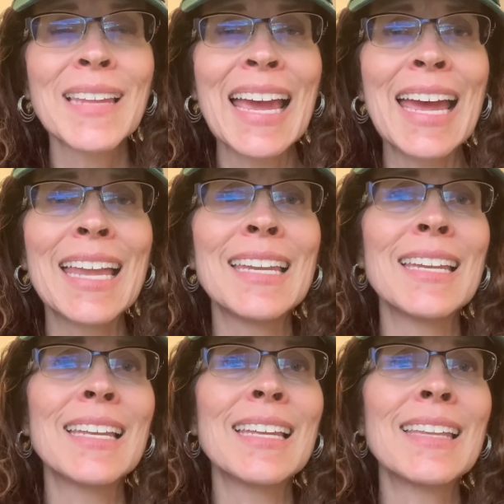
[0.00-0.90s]
and
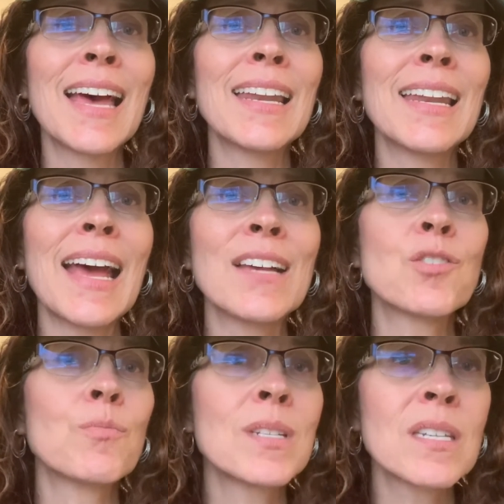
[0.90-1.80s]
that as
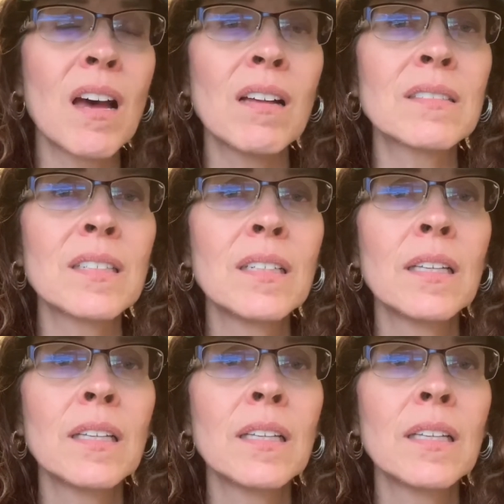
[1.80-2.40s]
a result,